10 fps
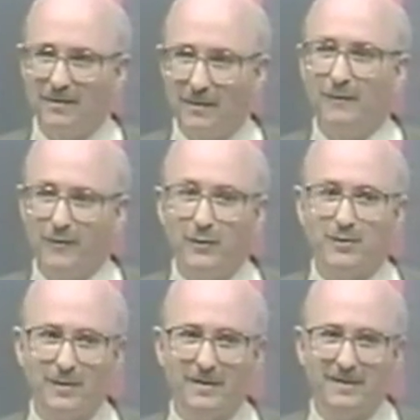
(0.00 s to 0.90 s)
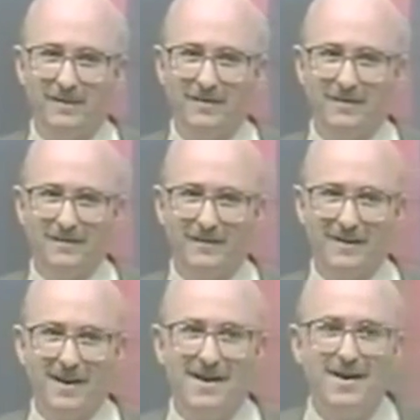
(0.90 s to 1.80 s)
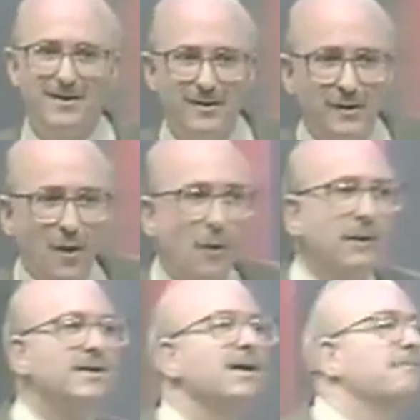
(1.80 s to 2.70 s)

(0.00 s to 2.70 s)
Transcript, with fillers: the first one. Okay? So the goal is to